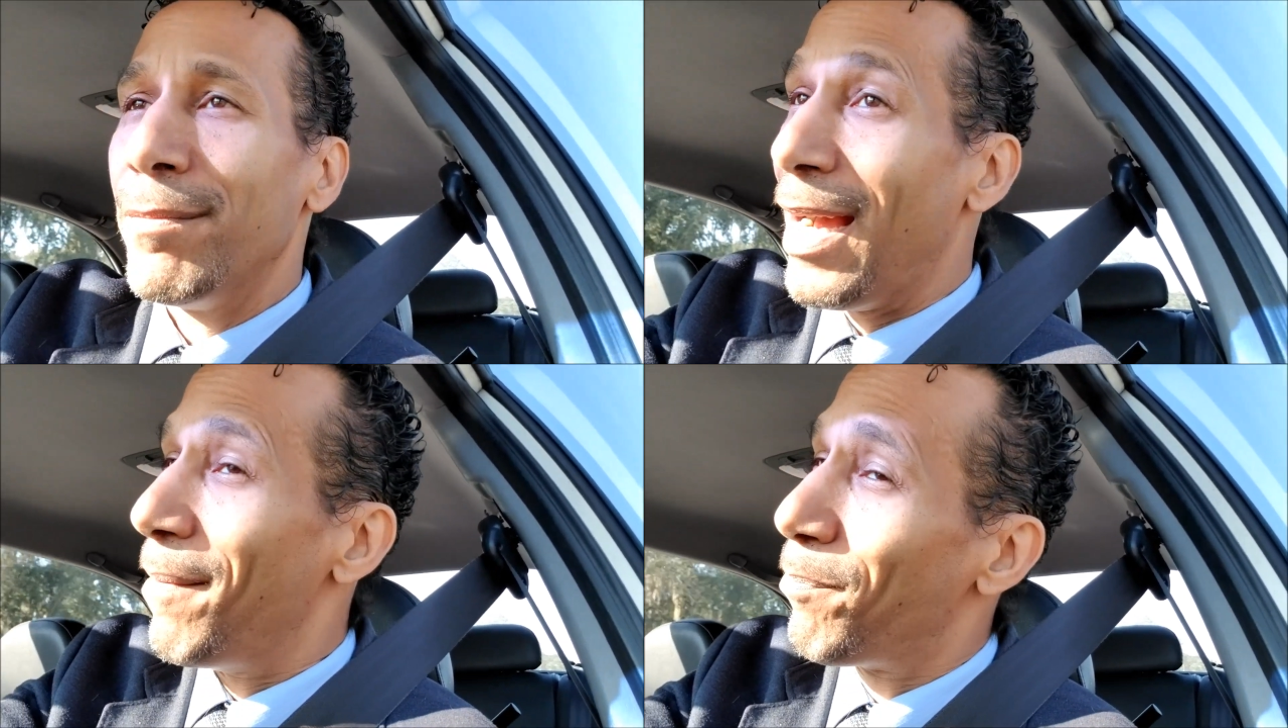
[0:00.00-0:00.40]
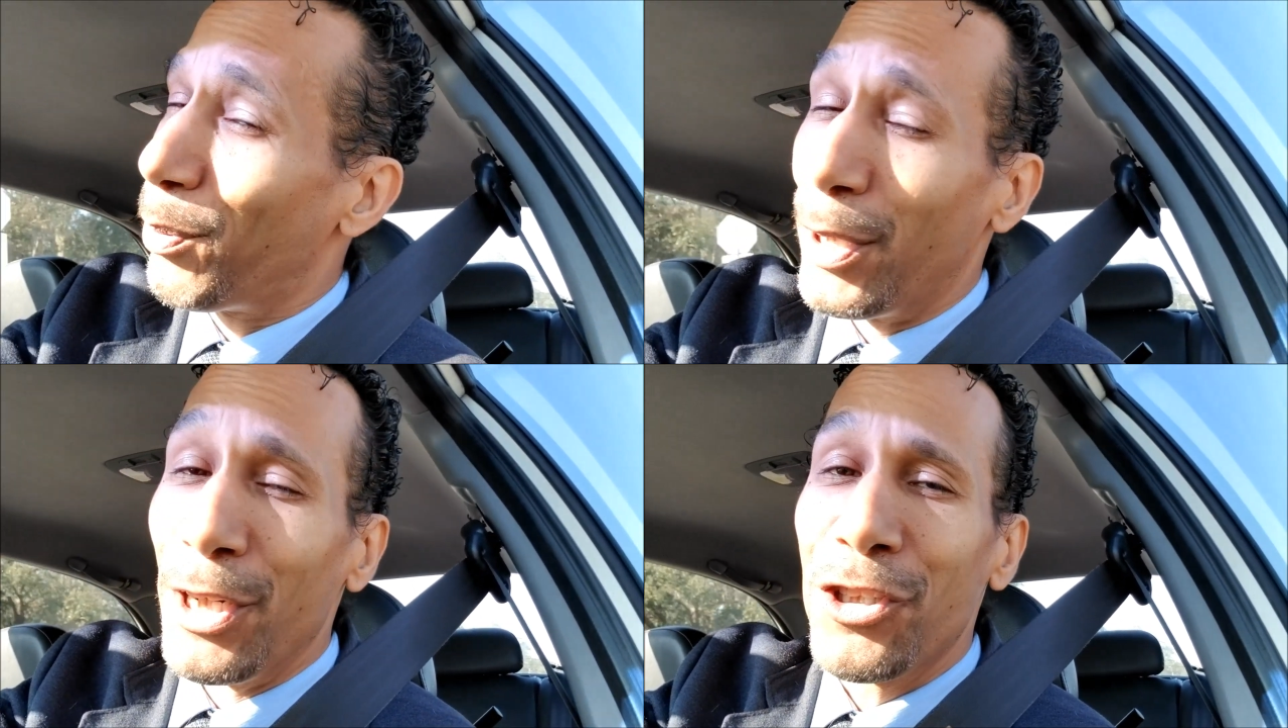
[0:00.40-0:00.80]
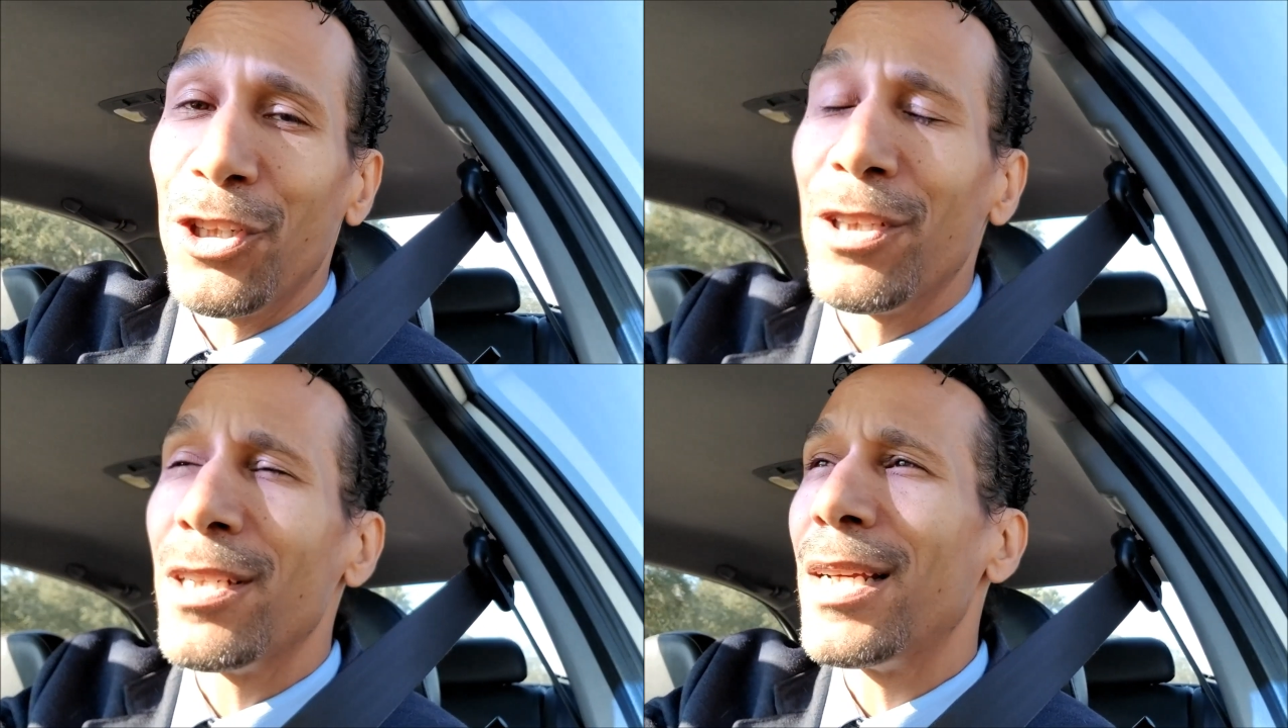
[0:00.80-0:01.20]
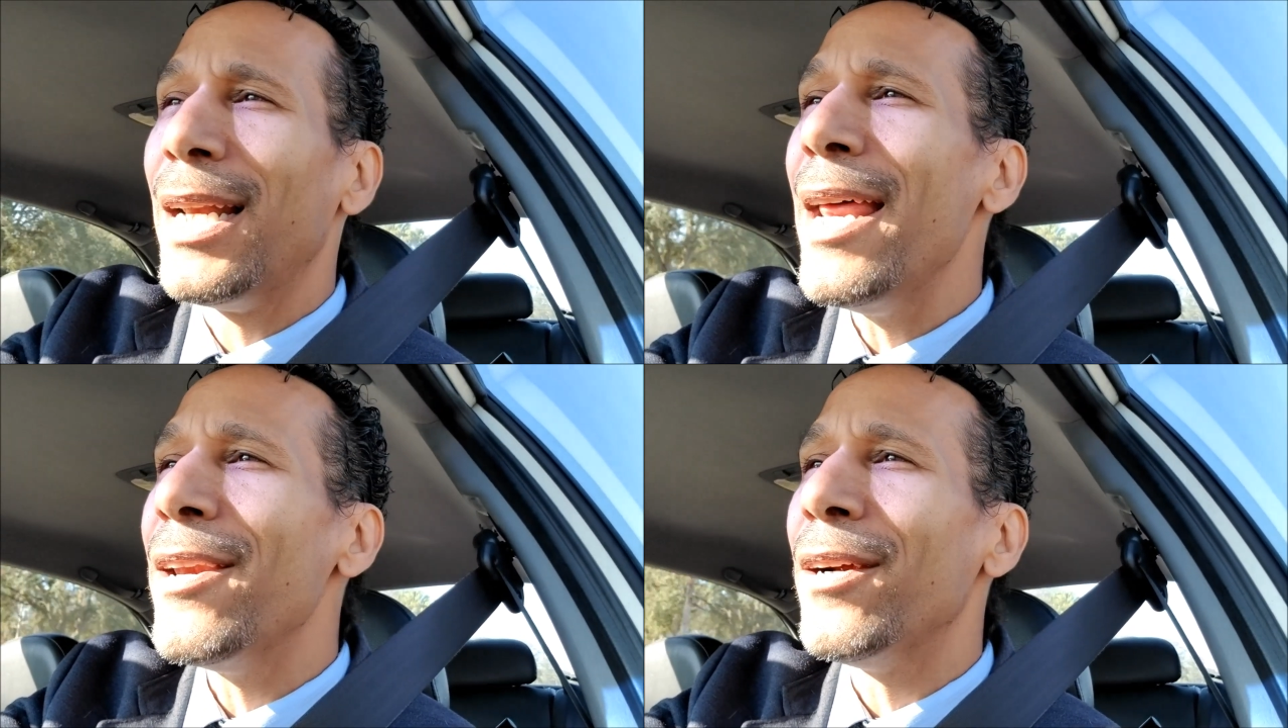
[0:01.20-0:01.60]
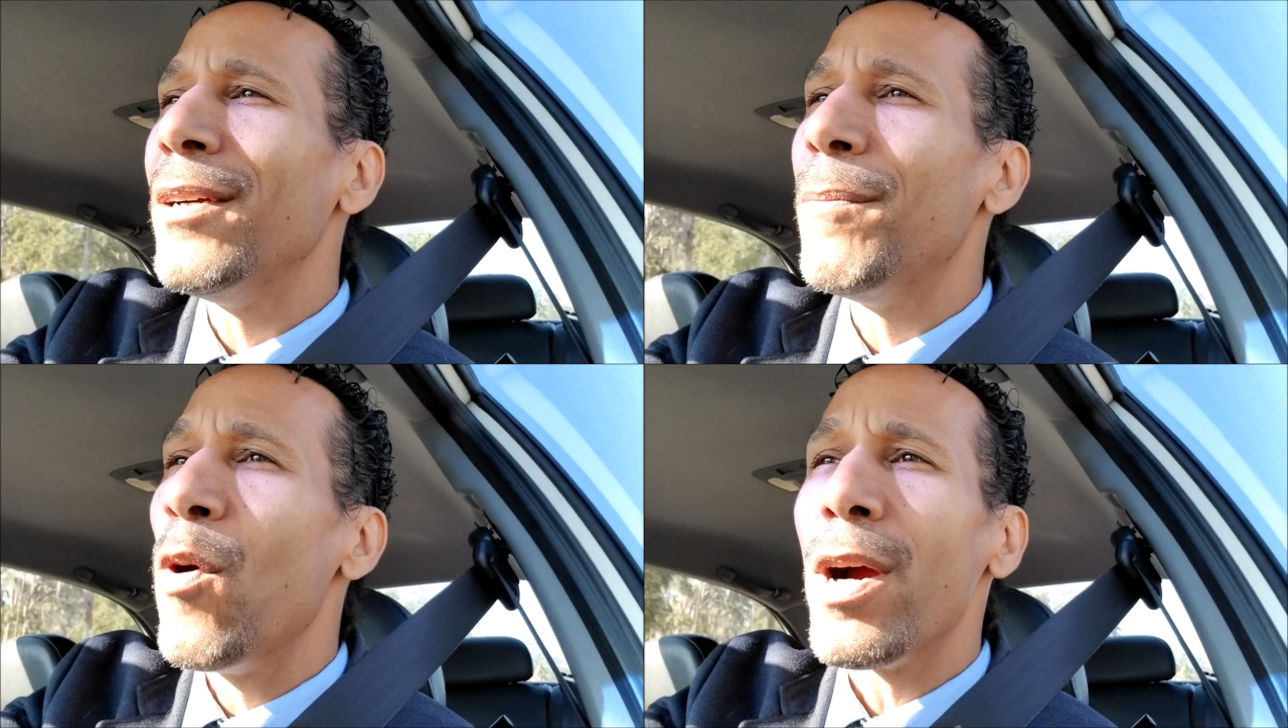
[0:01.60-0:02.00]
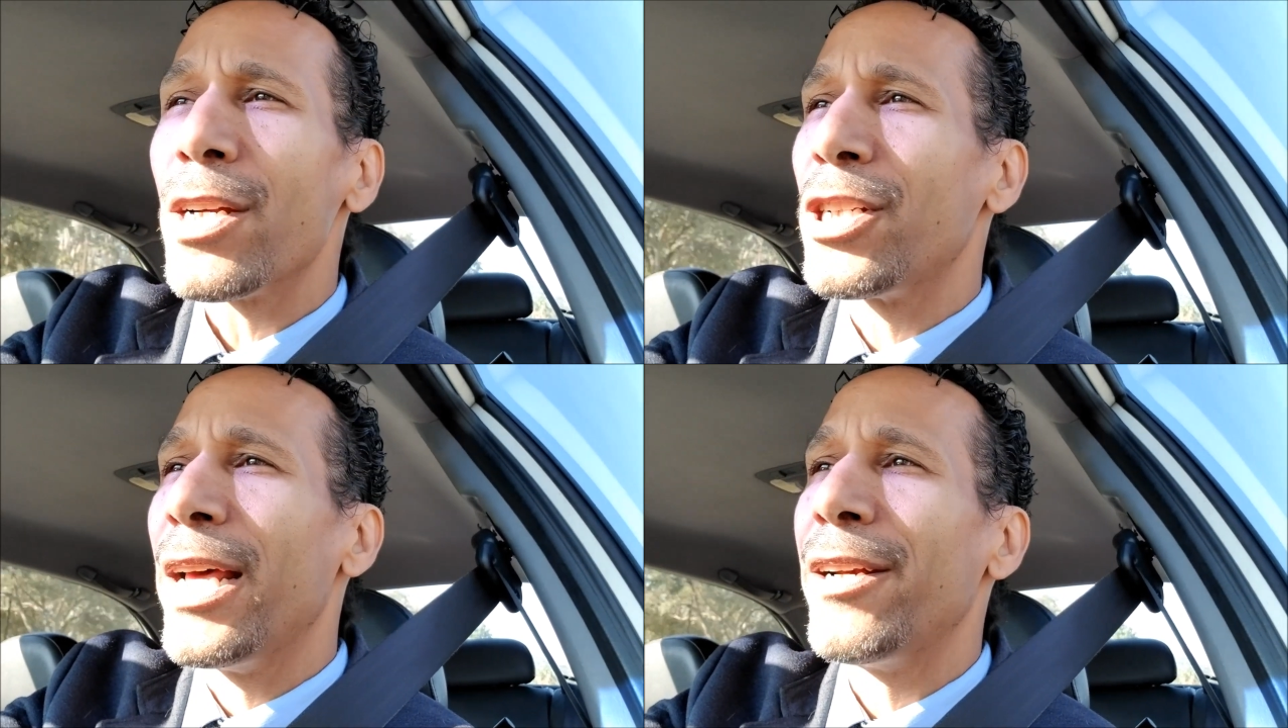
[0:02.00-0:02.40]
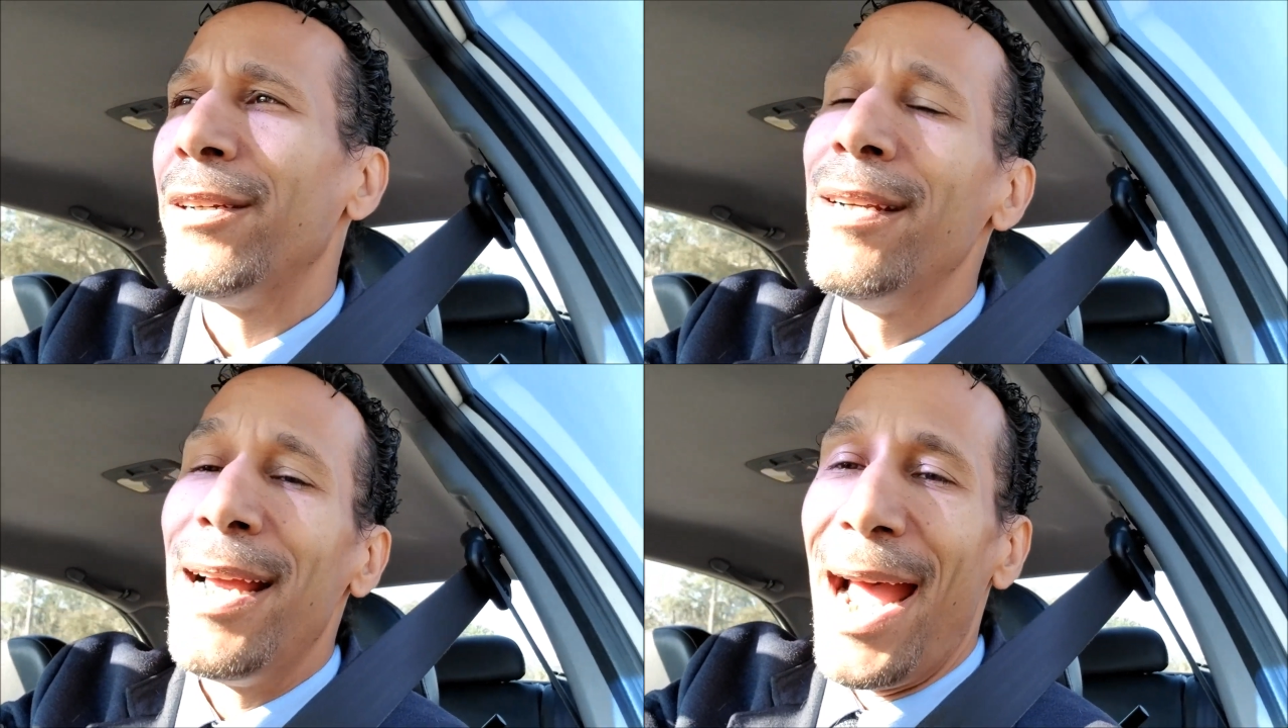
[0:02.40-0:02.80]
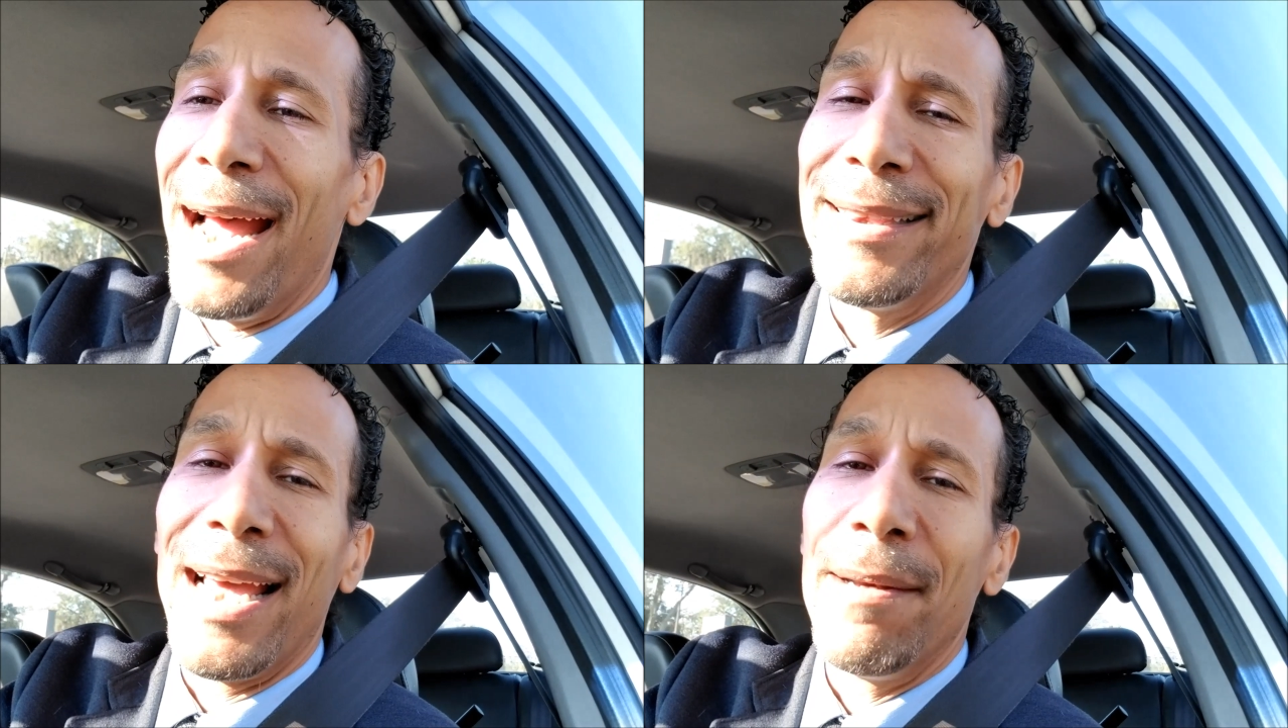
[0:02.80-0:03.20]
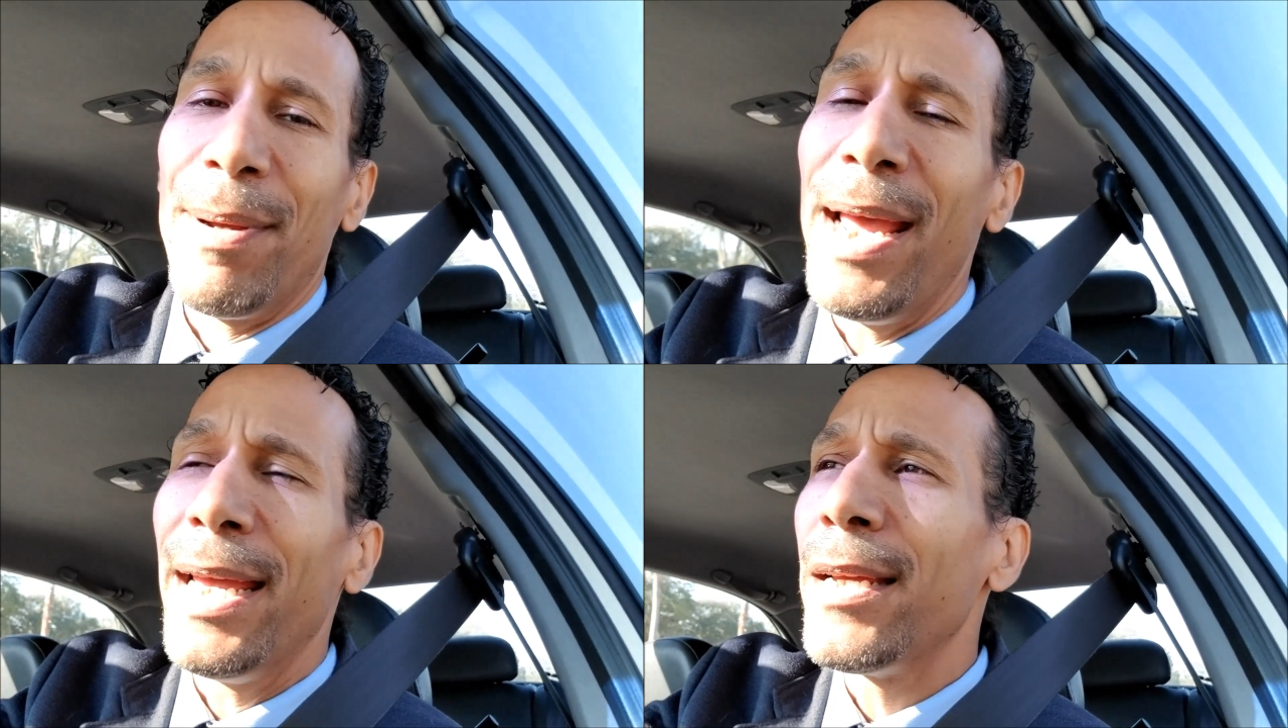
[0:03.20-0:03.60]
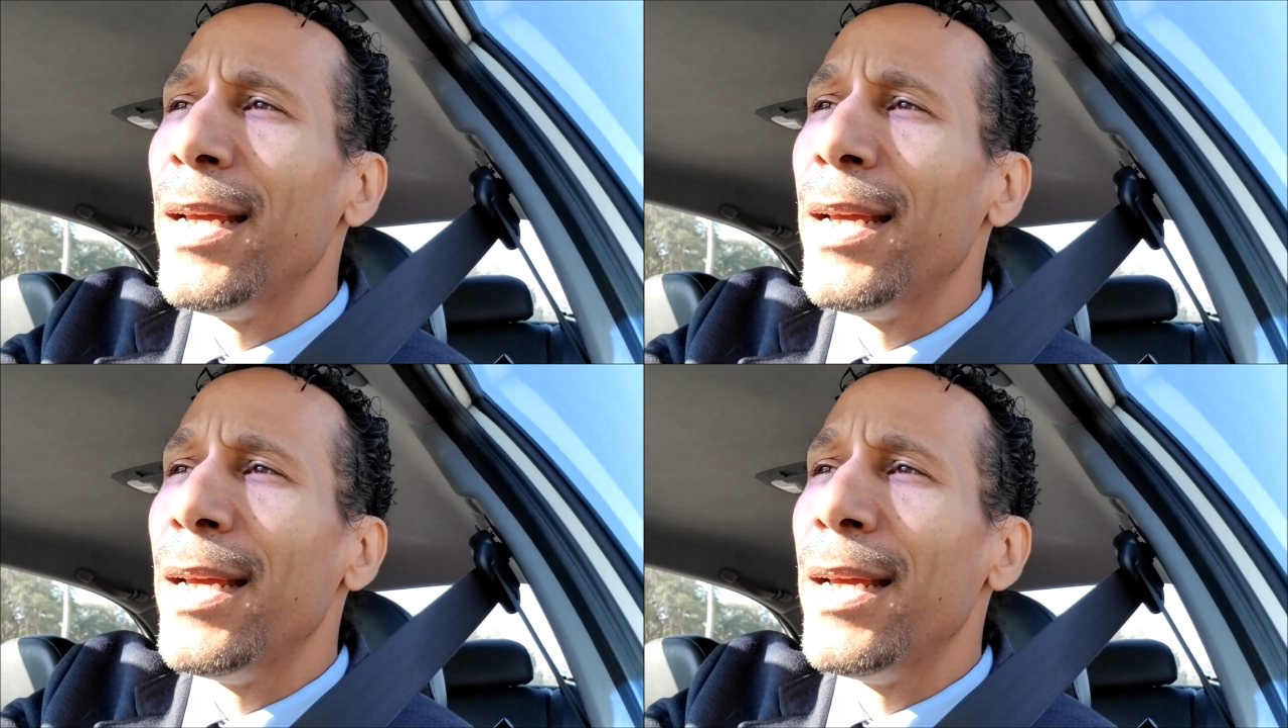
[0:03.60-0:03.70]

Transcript: I'm pretty sure there's a lender, a mortgage lender at that bank.